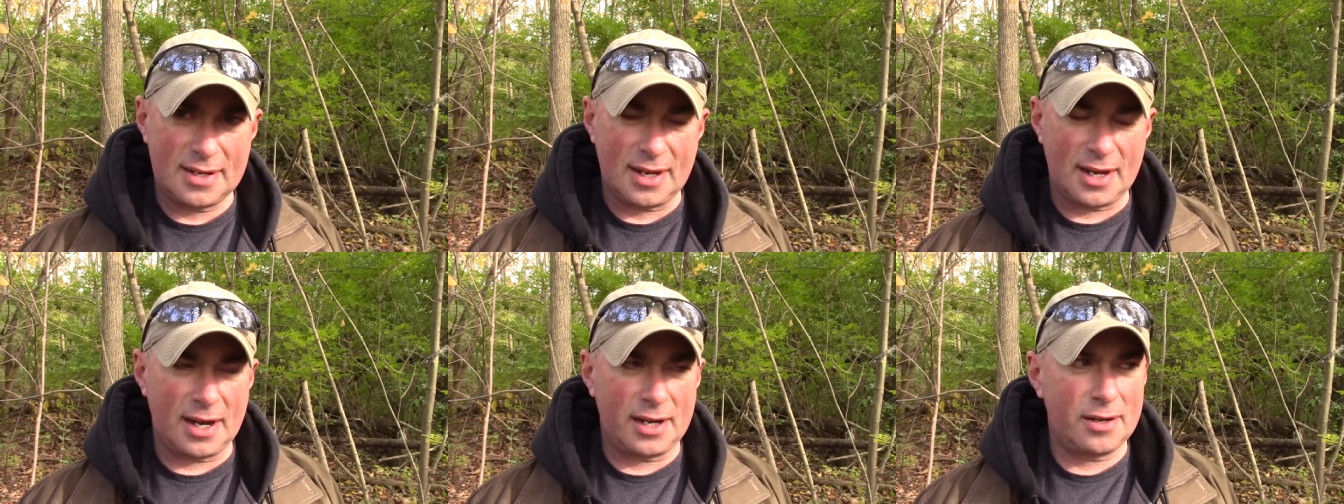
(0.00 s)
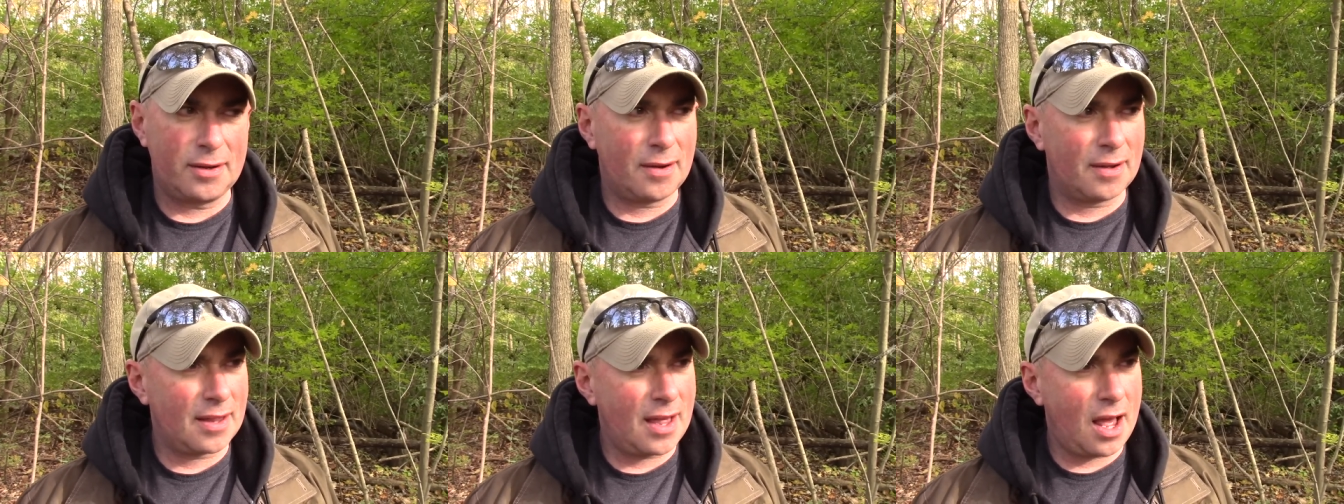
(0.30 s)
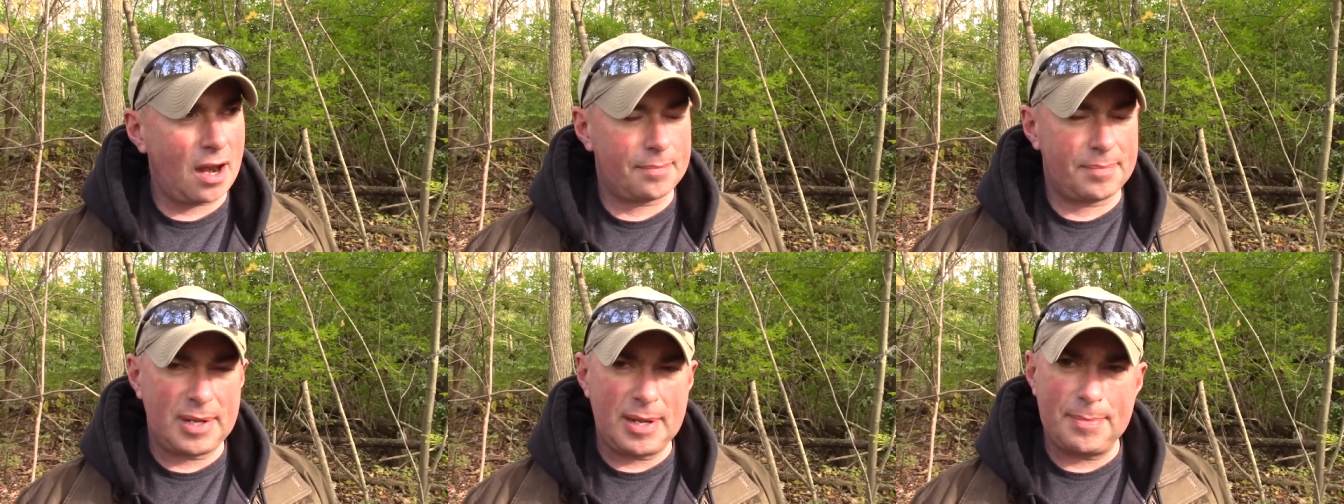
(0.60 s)
And I know a
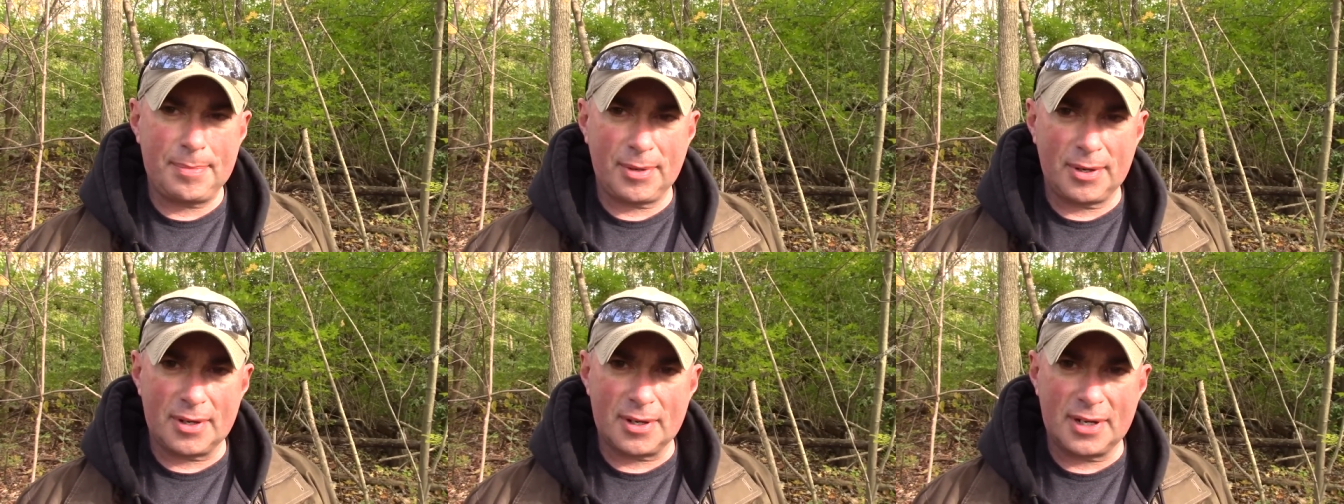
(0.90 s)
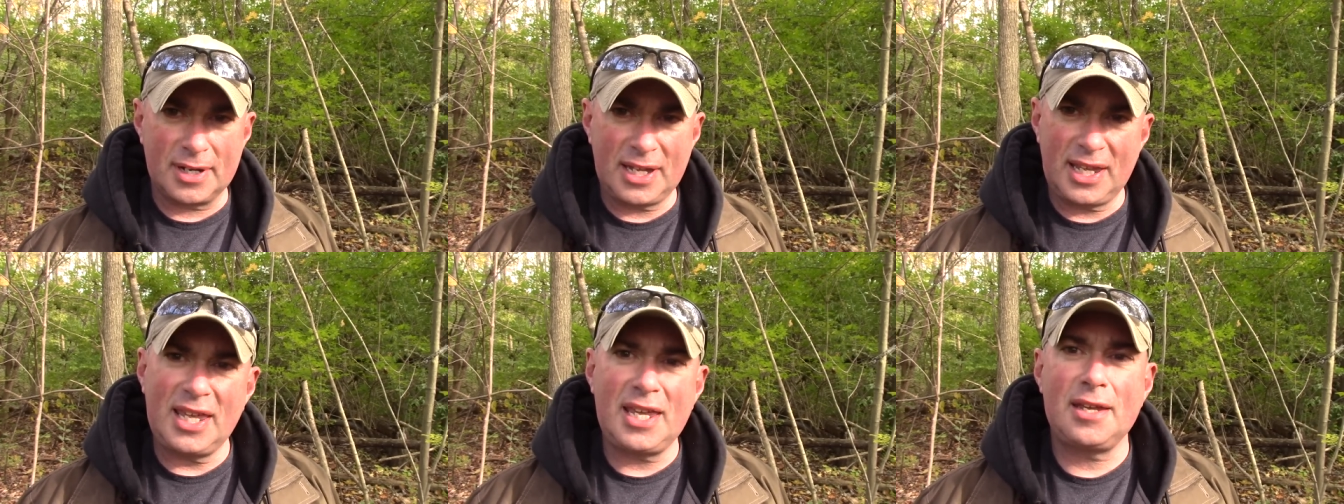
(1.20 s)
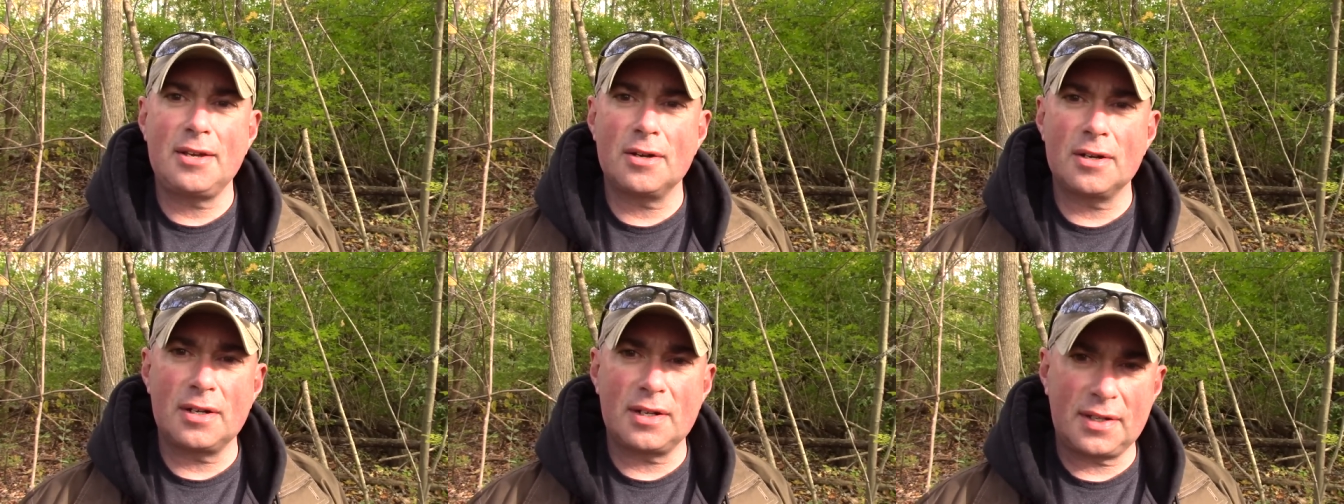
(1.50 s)
lot of people are
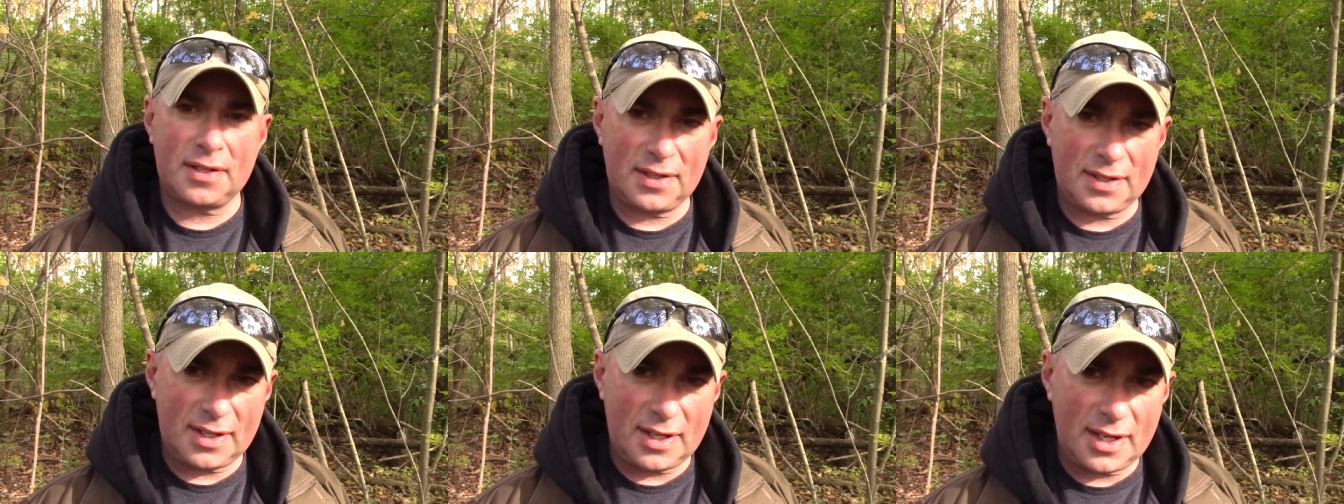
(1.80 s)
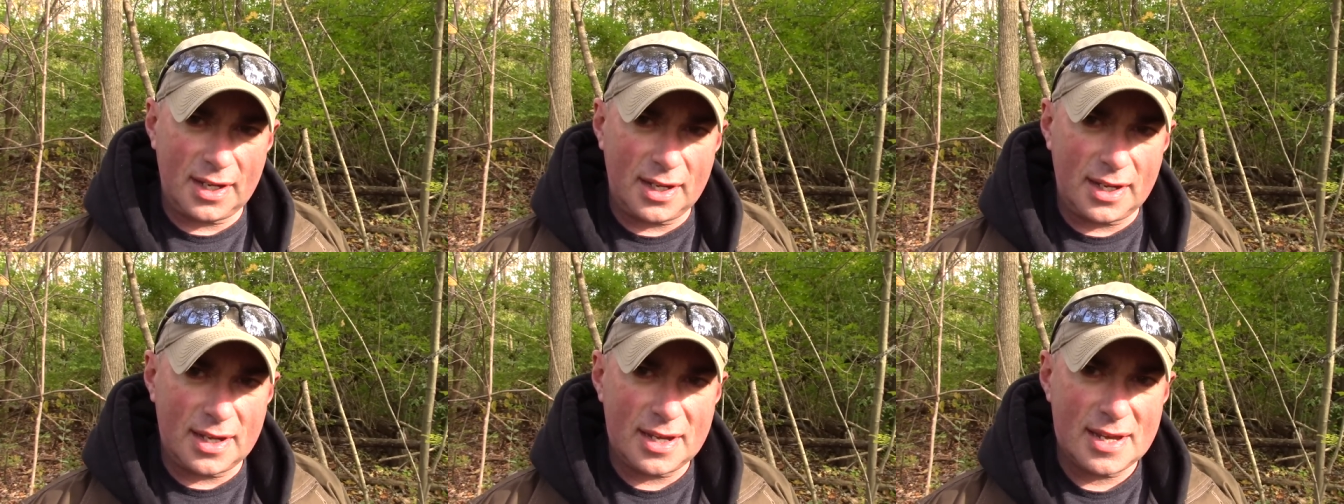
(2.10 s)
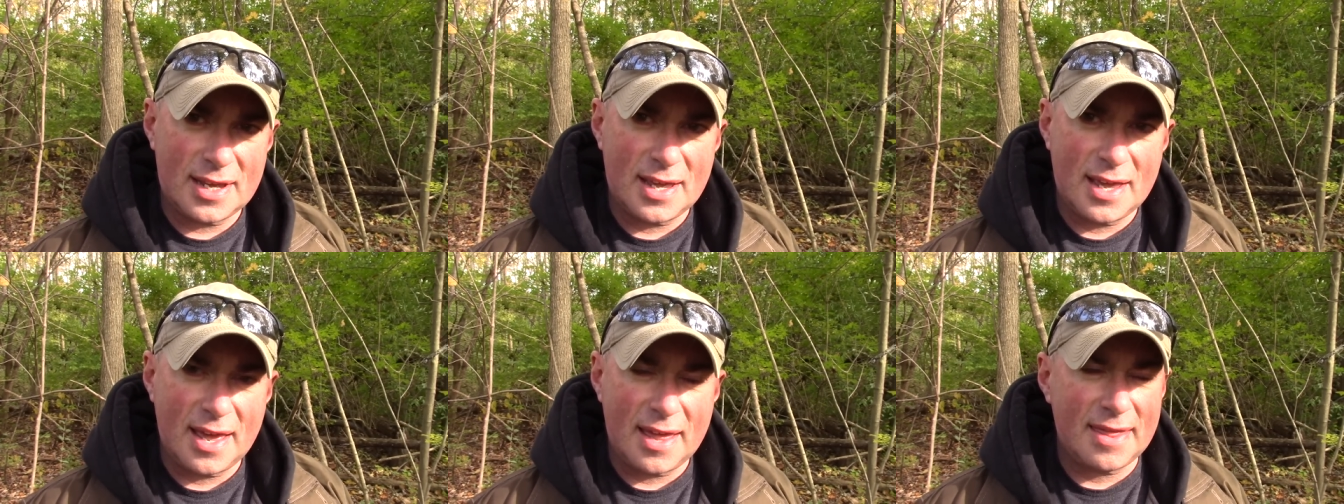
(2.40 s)
eager to see
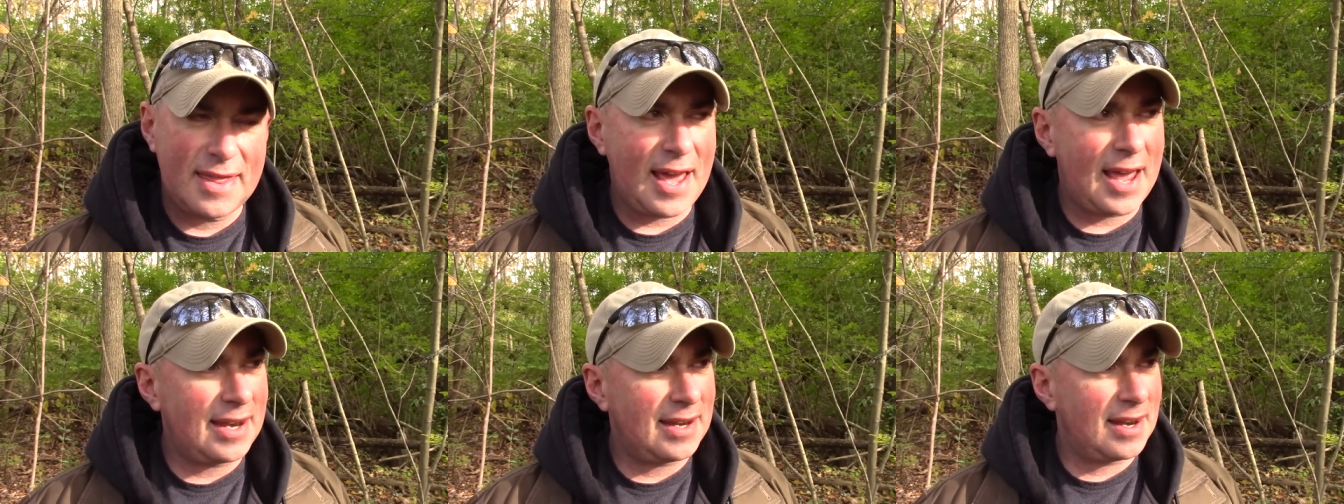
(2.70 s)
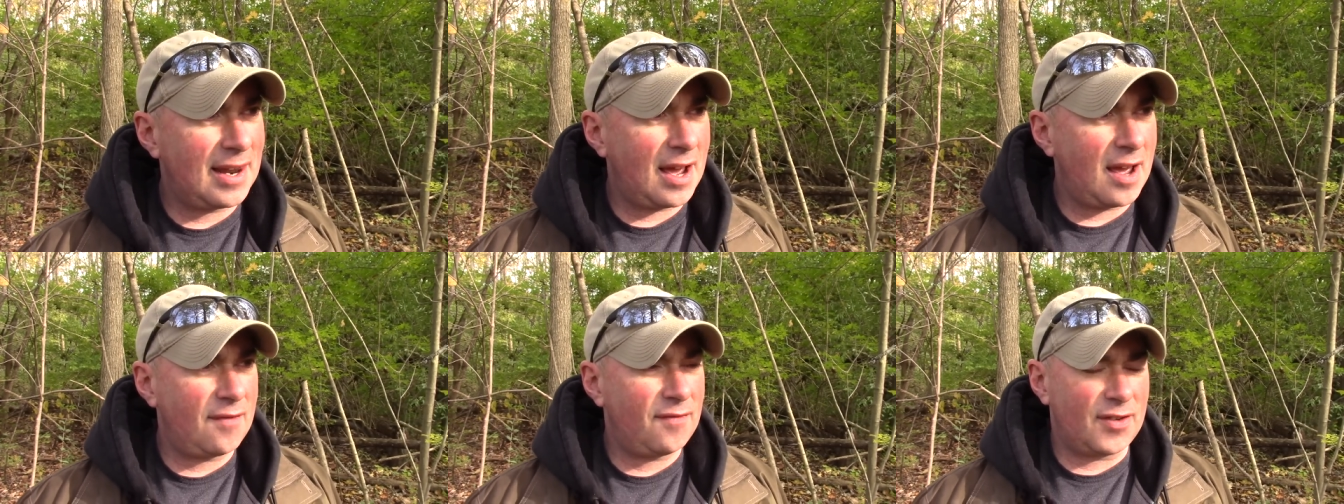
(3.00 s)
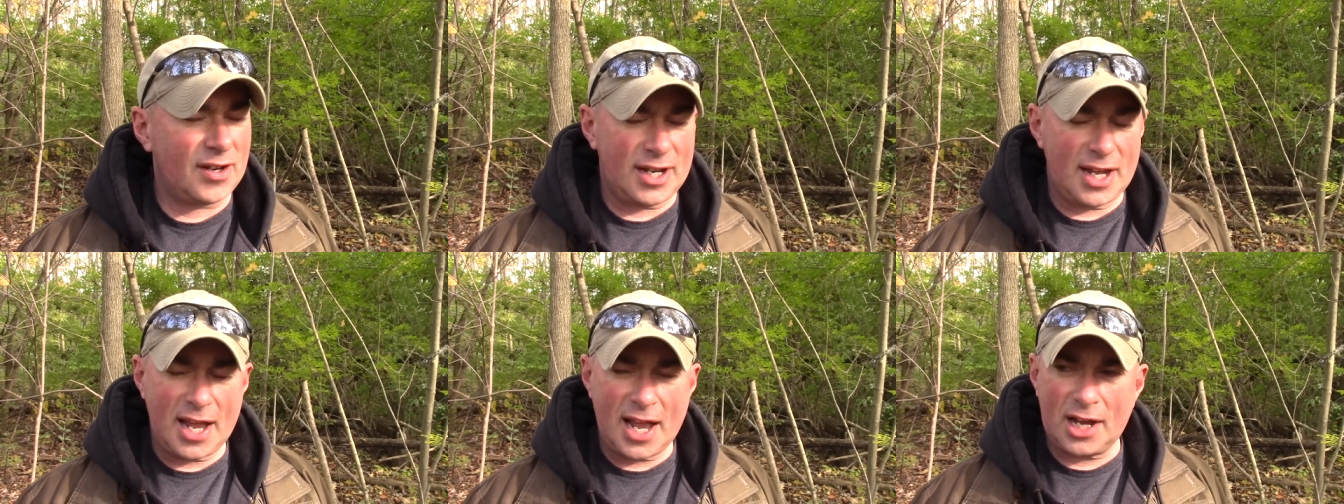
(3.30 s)
that
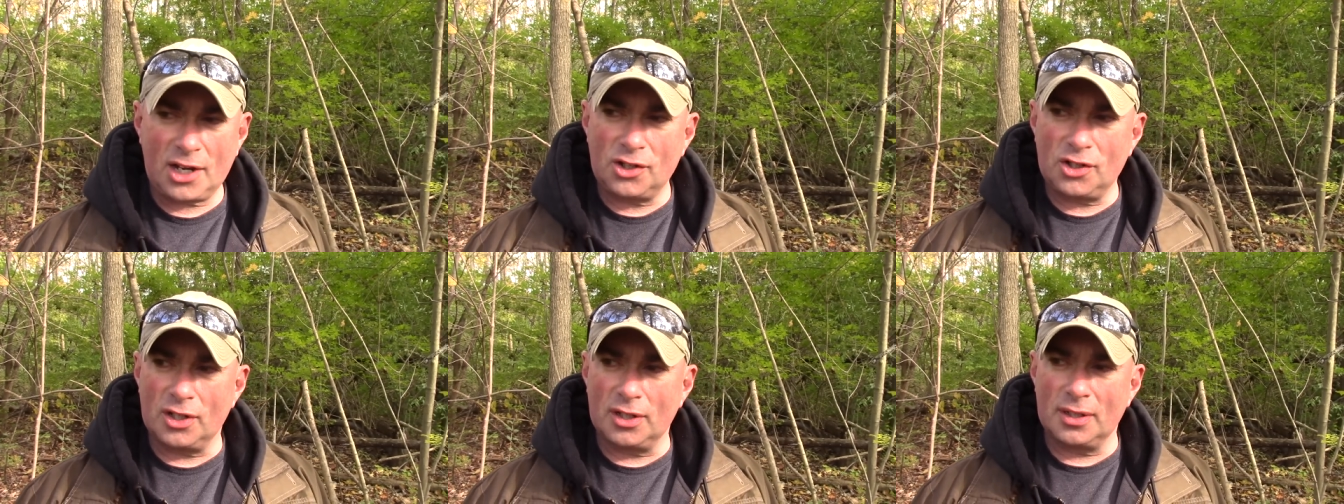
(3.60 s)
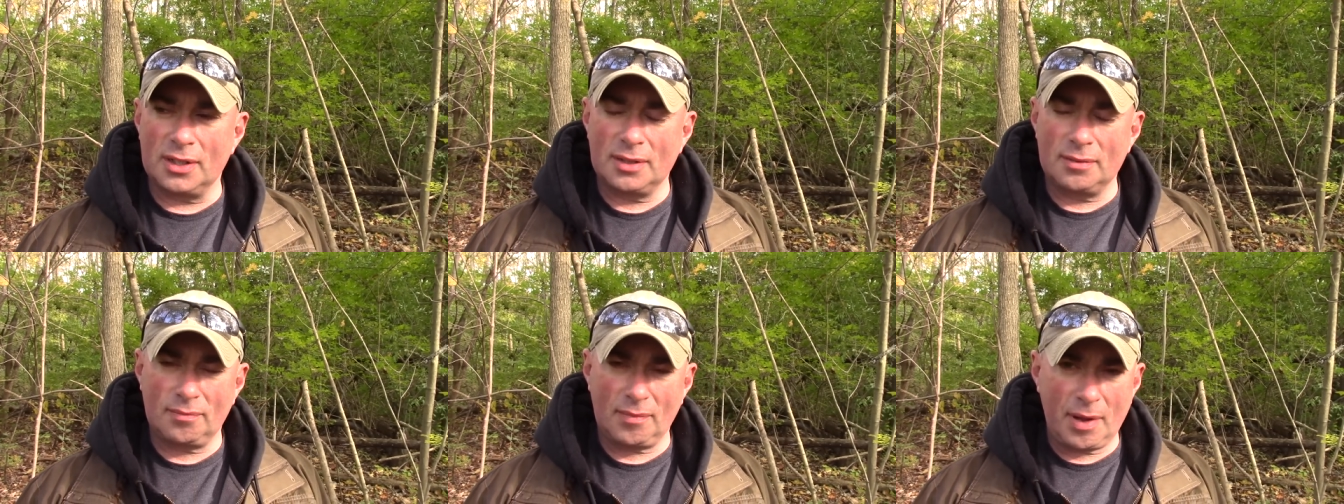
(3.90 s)
knife in action.